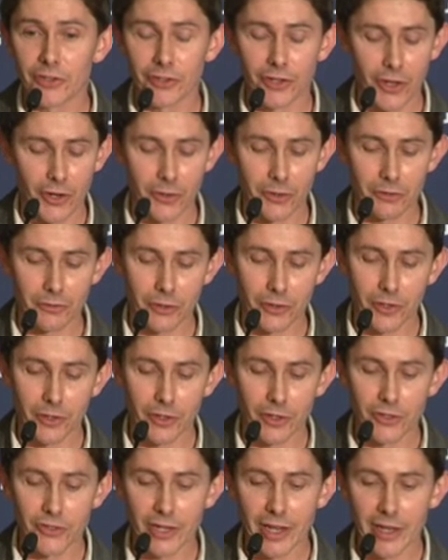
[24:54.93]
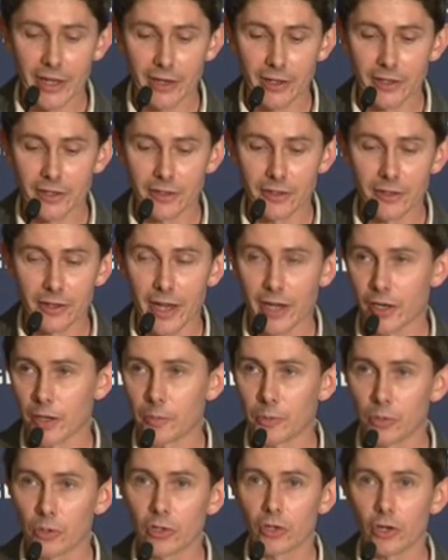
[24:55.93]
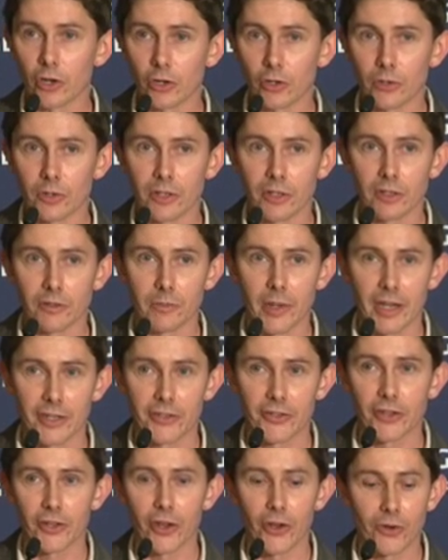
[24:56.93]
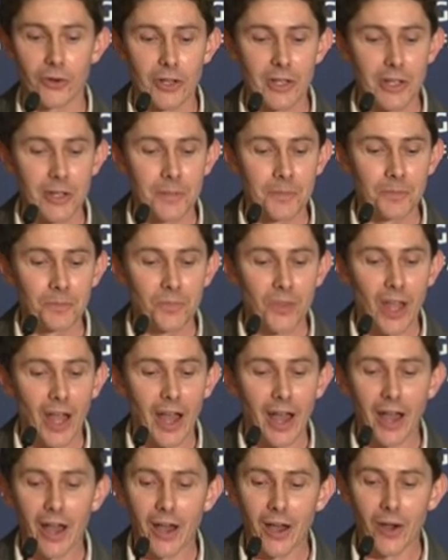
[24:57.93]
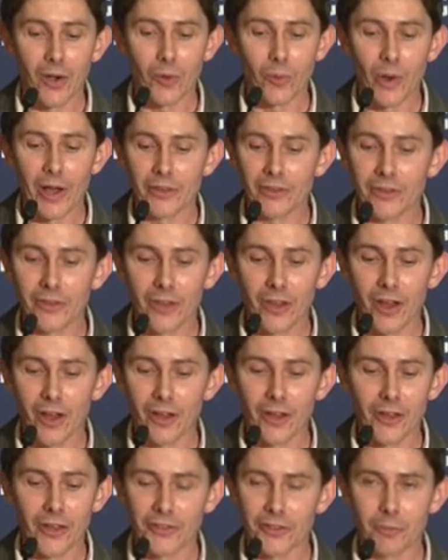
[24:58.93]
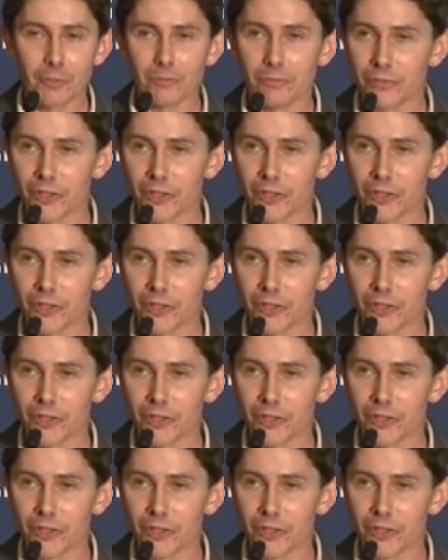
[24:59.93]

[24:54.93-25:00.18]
ago of a jail in Acapulco in Mexico, when some